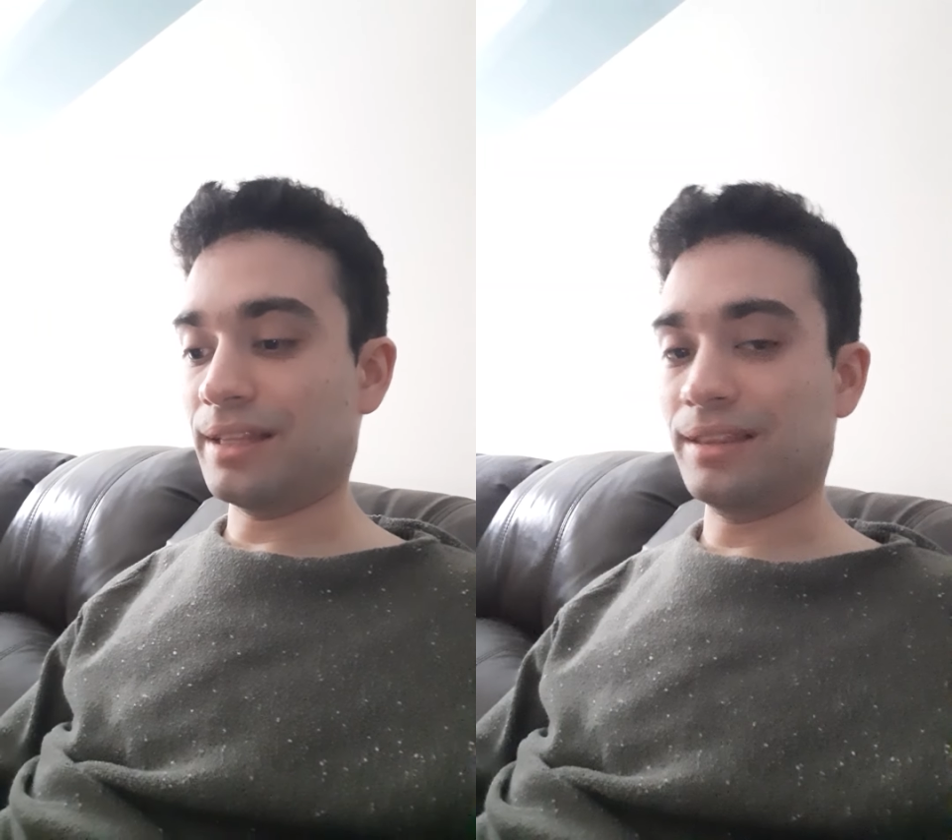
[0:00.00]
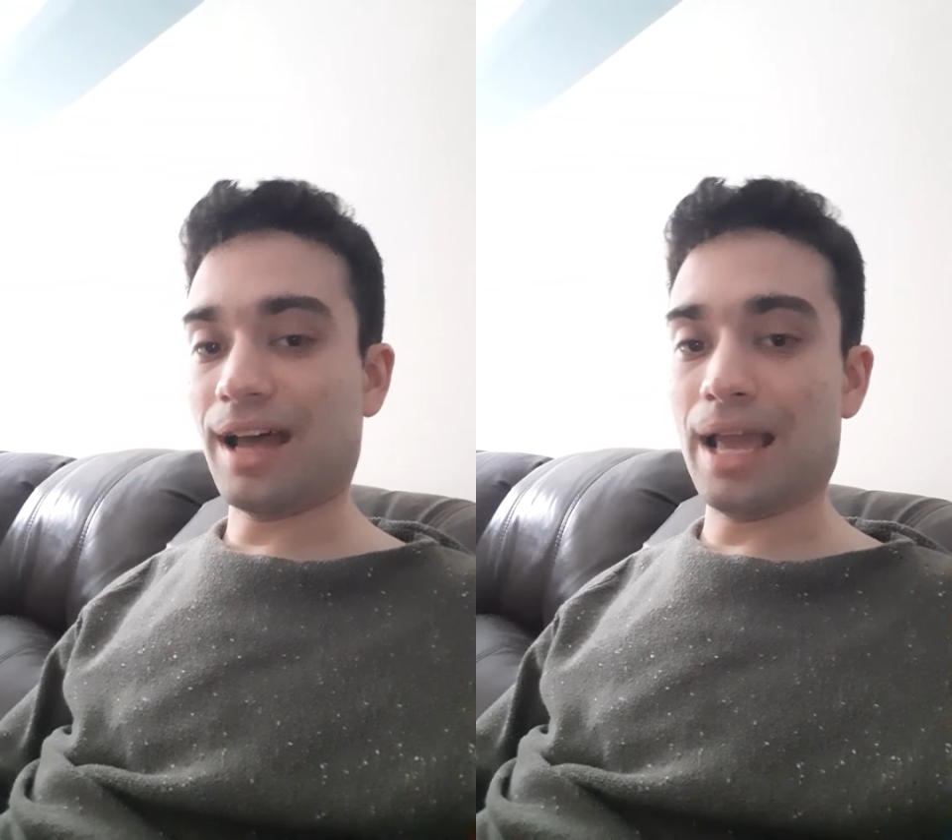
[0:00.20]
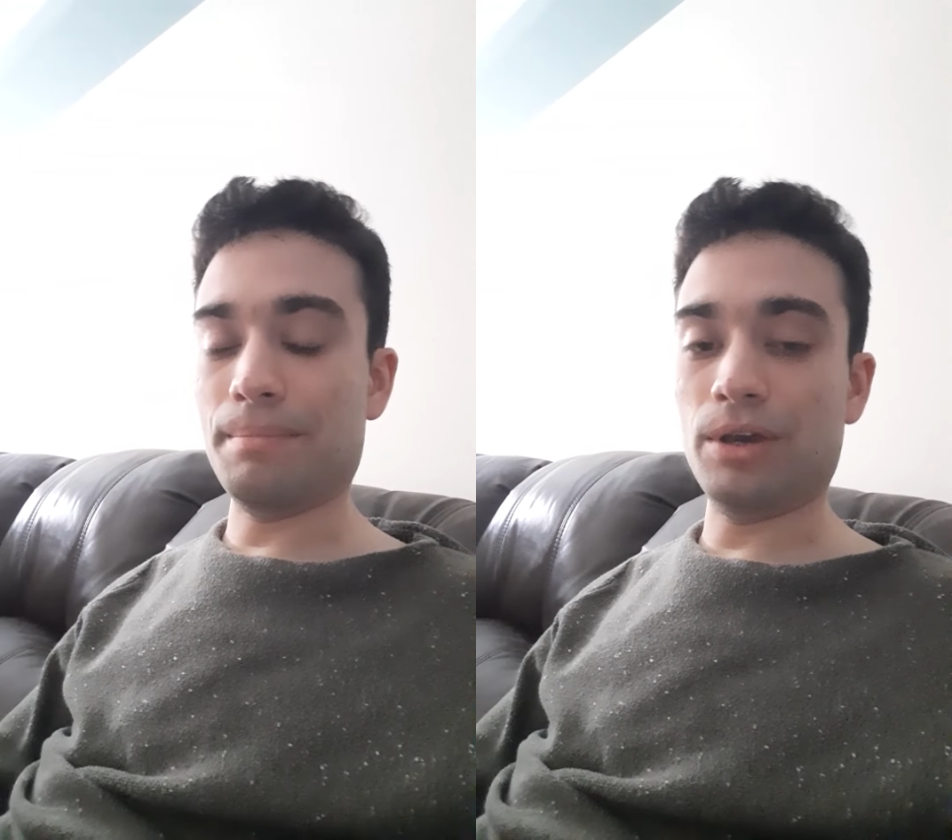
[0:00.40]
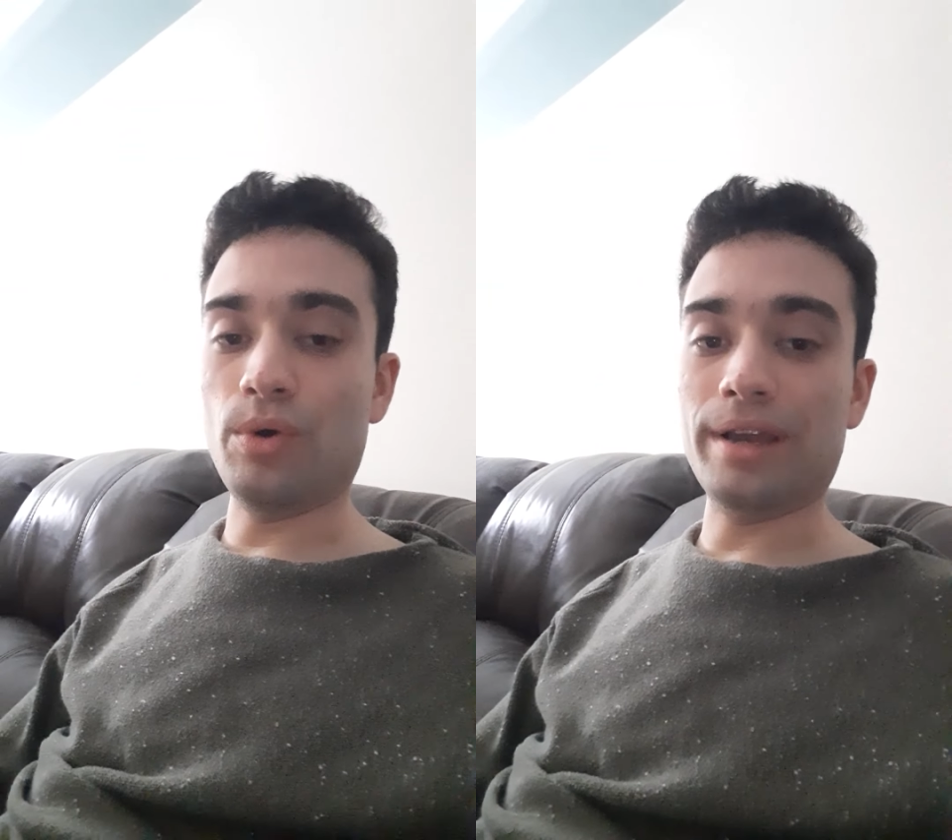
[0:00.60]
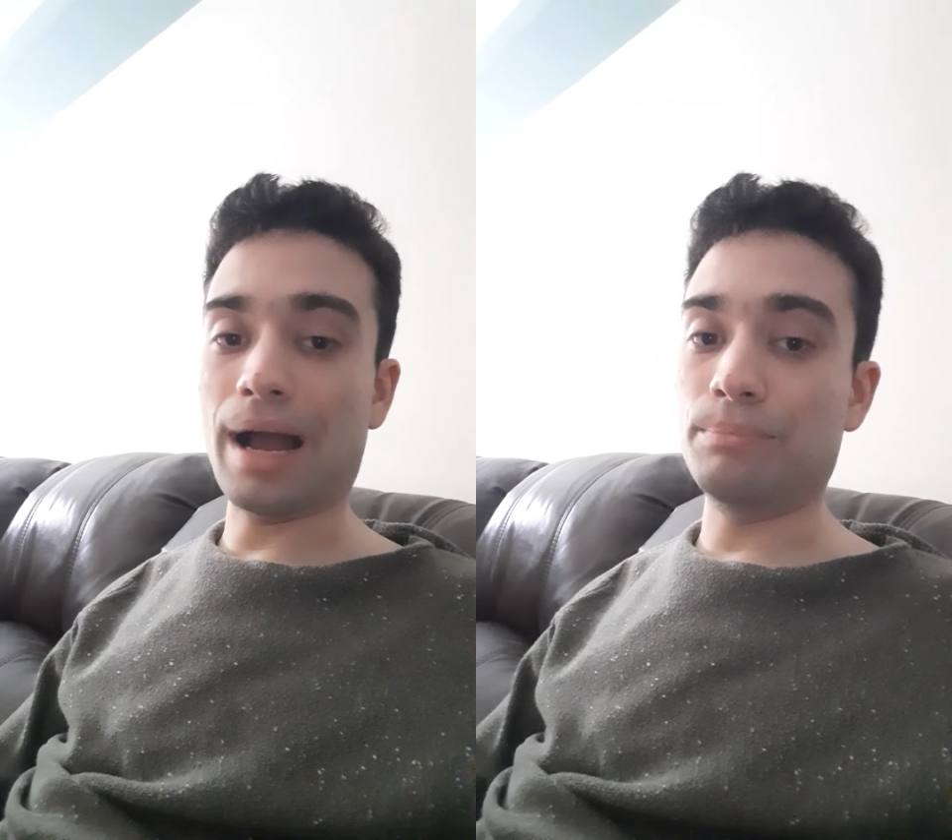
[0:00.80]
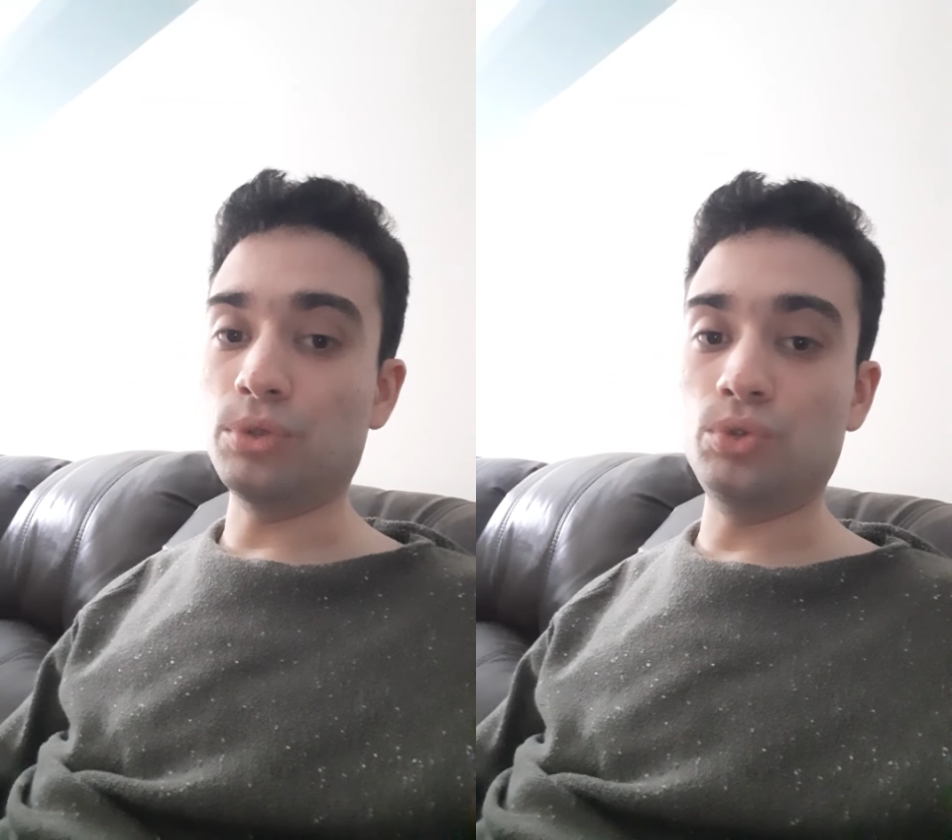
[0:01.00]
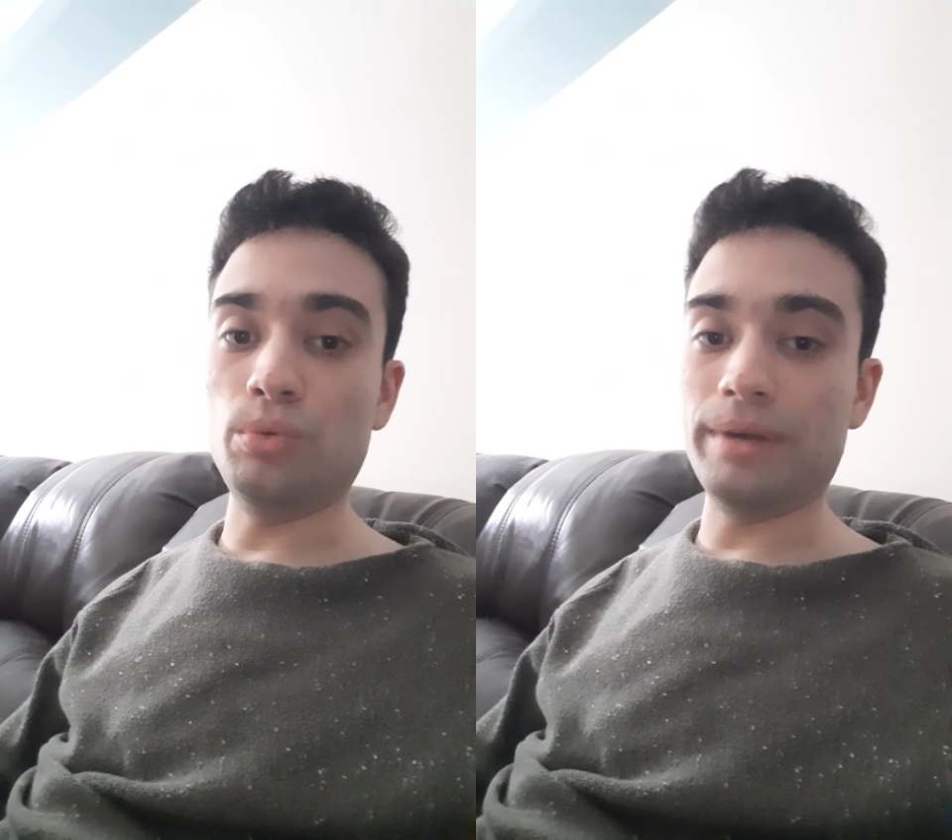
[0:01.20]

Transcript: the time by going up to two